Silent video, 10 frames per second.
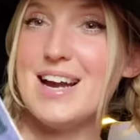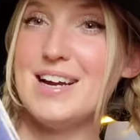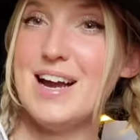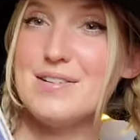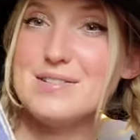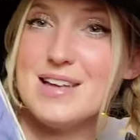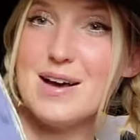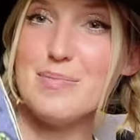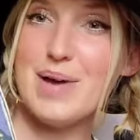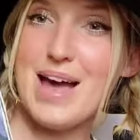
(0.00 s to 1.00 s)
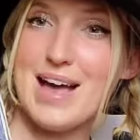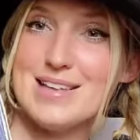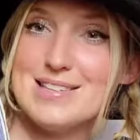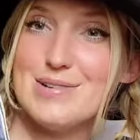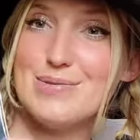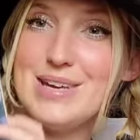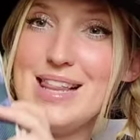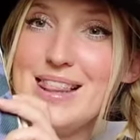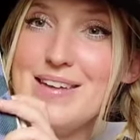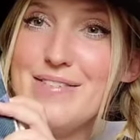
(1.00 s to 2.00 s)
our house up as we
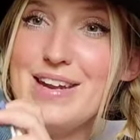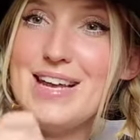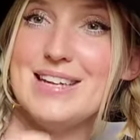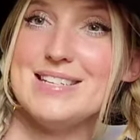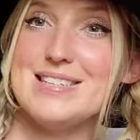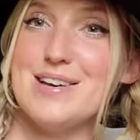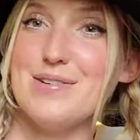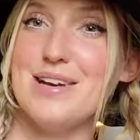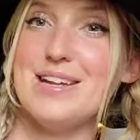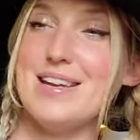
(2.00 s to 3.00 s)
live in it, so